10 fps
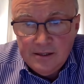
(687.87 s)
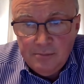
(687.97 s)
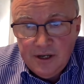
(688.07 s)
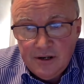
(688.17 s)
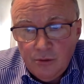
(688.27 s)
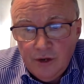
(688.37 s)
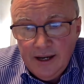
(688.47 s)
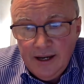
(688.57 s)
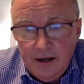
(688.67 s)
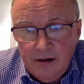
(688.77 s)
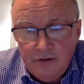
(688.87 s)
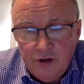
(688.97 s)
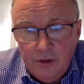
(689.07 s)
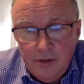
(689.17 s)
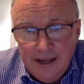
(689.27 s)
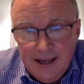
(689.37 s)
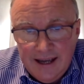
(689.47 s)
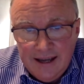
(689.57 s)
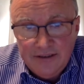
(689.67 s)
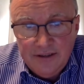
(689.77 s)
is a better way of
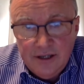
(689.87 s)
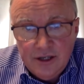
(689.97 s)
coming at